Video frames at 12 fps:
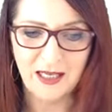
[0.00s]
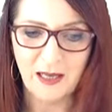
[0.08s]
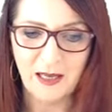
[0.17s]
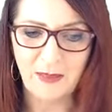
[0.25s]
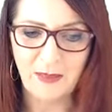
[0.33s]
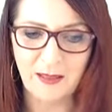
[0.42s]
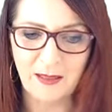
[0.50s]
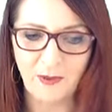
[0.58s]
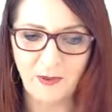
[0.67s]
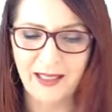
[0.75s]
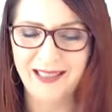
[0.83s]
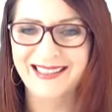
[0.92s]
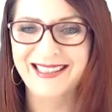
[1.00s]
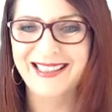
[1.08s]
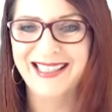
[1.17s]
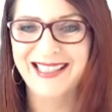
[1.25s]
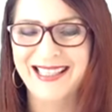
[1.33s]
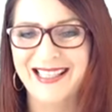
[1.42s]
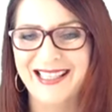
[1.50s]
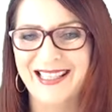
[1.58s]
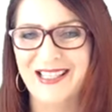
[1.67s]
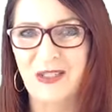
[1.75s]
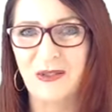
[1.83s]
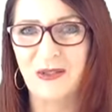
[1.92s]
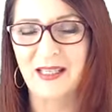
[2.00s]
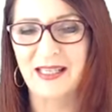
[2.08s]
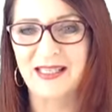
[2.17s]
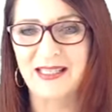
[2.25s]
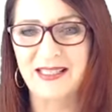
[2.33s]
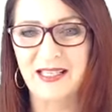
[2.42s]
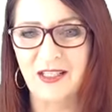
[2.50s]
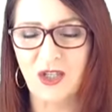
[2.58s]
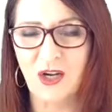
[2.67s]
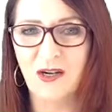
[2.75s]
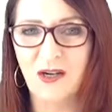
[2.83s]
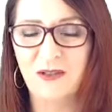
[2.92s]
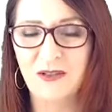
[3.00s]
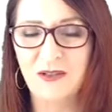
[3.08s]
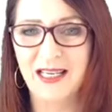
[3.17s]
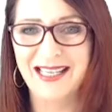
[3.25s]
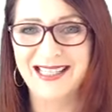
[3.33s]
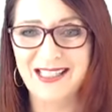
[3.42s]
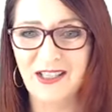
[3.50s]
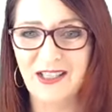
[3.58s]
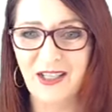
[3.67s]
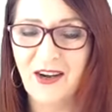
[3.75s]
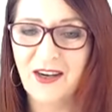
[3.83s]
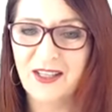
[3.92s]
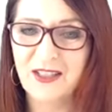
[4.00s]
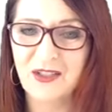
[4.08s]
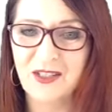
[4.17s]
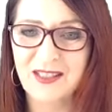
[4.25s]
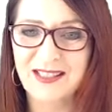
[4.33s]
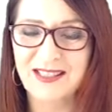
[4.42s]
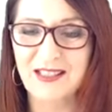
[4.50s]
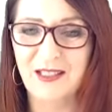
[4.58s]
Peter Breggin, who is a child psychiatrist,